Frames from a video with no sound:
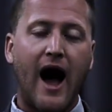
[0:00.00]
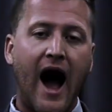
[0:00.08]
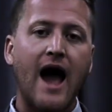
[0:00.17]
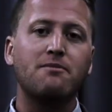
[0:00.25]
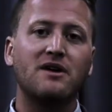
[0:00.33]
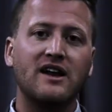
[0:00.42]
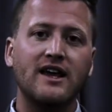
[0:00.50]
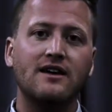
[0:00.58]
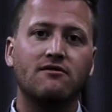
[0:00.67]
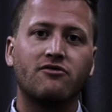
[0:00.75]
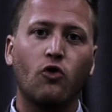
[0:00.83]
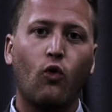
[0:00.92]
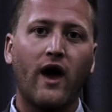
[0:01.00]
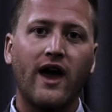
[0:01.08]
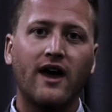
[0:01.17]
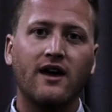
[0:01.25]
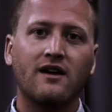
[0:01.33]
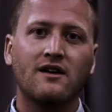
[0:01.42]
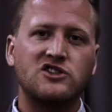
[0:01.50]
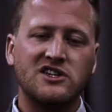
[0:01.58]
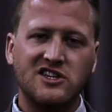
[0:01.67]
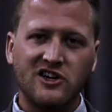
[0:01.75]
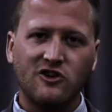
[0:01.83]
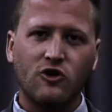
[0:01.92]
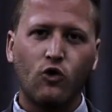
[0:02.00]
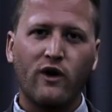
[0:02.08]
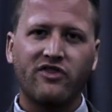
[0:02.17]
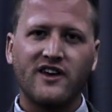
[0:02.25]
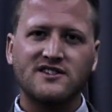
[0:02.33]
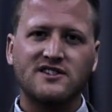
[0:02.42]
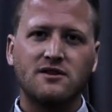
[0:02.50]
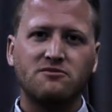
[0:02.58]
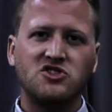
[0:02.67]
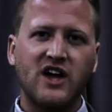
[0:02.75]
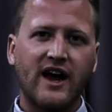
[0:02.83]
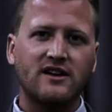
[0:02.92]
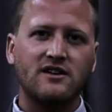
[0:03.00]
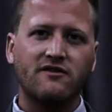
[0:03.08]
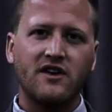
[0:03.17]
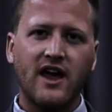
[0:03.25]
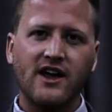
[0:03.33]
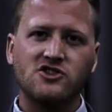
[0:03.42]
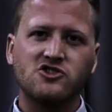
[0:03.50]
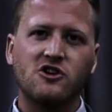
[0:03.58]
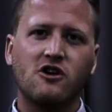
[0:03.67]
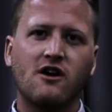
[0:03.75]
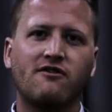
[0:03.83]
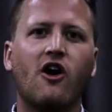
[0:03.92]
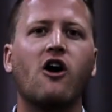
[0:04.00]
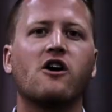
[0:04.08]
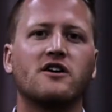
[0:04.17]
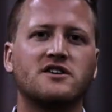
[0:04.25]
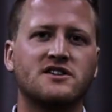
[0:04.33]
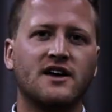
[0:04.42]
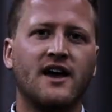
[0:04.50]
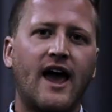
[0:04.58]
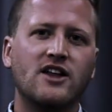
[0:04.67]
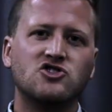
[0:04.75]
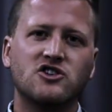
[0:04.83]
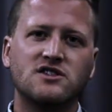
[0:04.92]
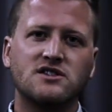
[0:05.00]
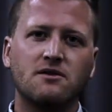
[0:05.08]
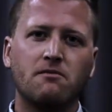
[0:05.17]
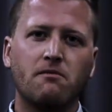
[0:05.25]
I believe, the way to deal with this subjective nature of art and just